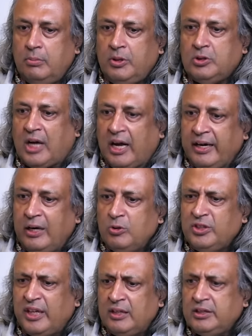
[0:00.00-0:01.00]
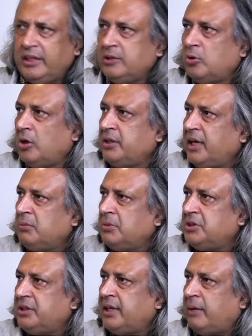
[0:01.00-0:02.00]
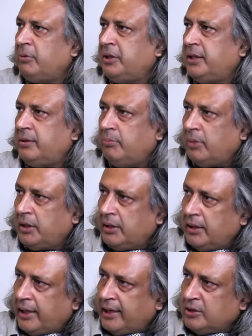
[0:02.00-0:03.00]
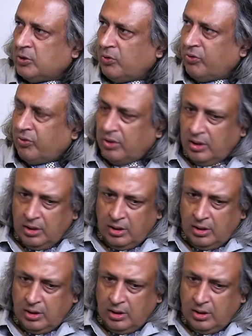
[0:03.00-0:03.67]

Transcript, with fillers: because our LOC, LAC is not that much inhabited, but in case of